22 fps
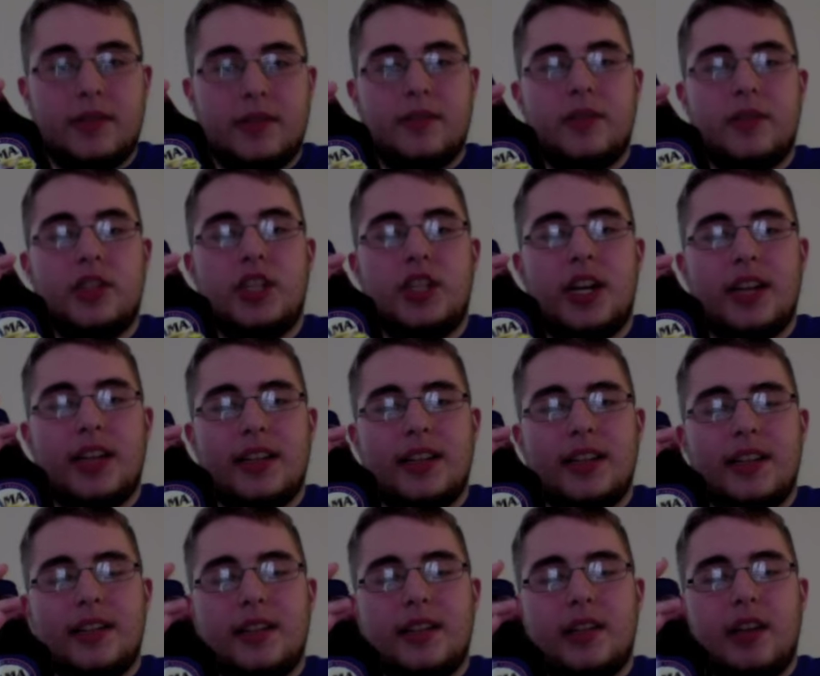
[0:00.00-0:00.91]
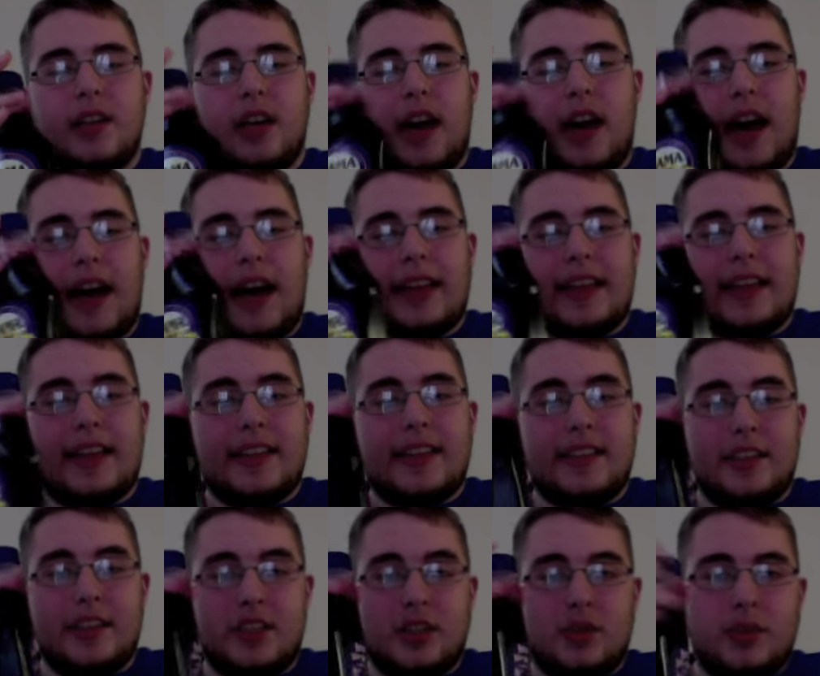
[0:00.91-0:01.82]
jelly. I like
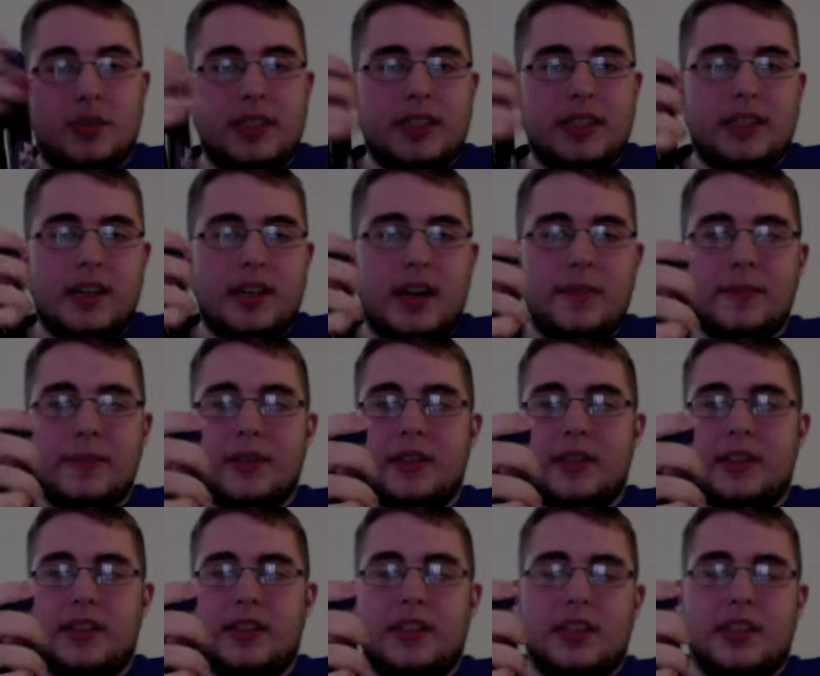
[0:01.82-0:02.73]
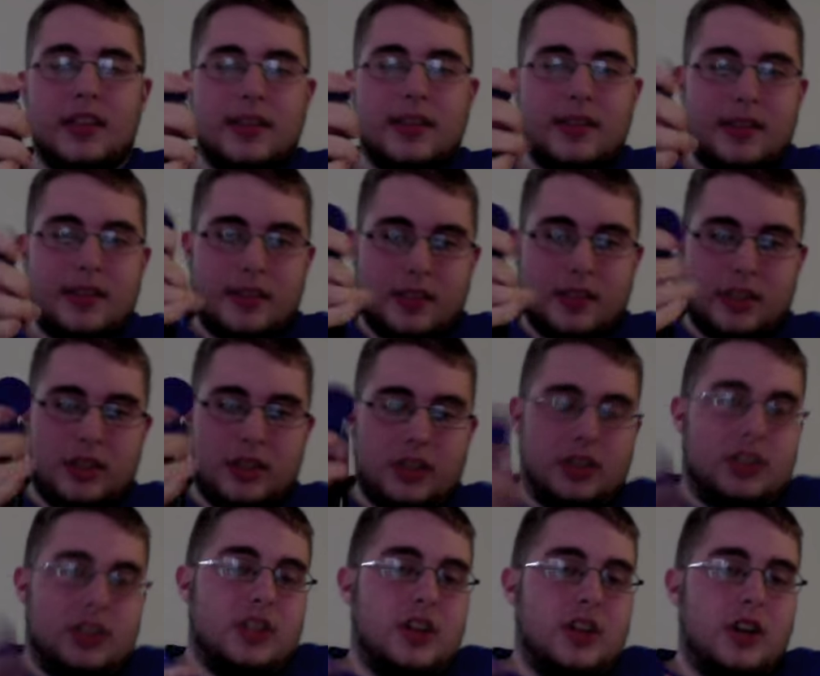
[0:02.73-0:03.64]
this squeeze top because you
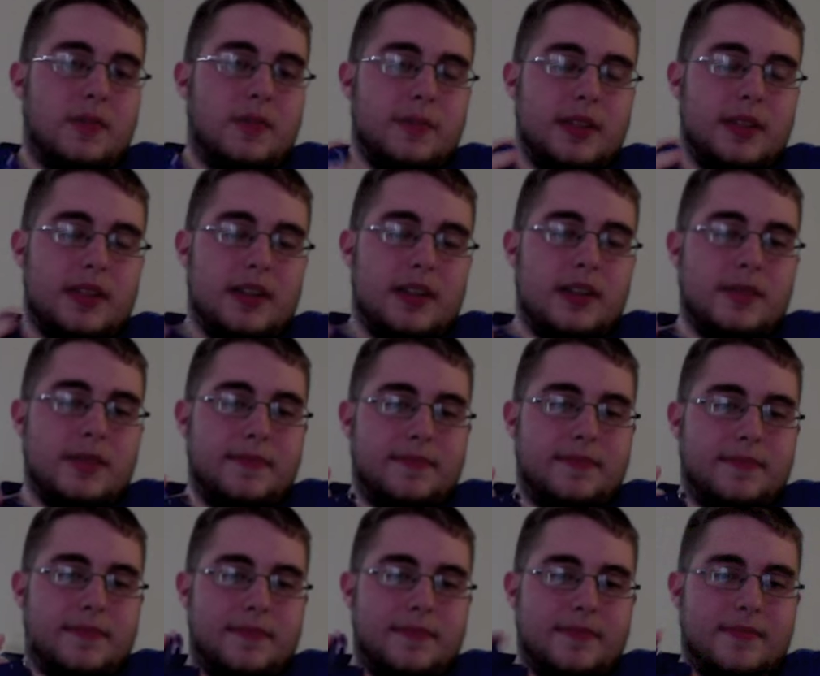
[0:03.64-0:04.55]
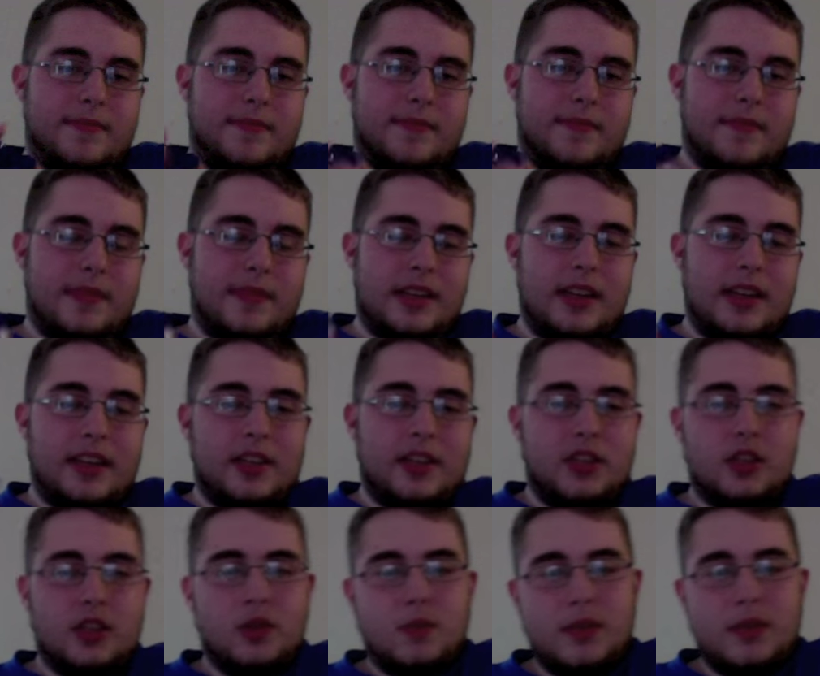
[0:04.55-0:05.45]
can just open it up and
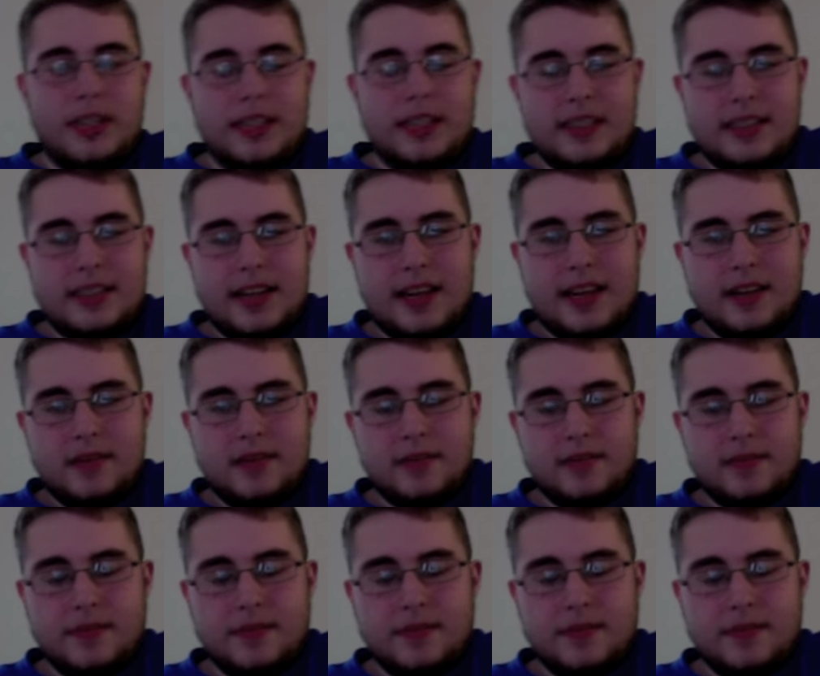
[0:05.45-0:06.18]
squeeze it out.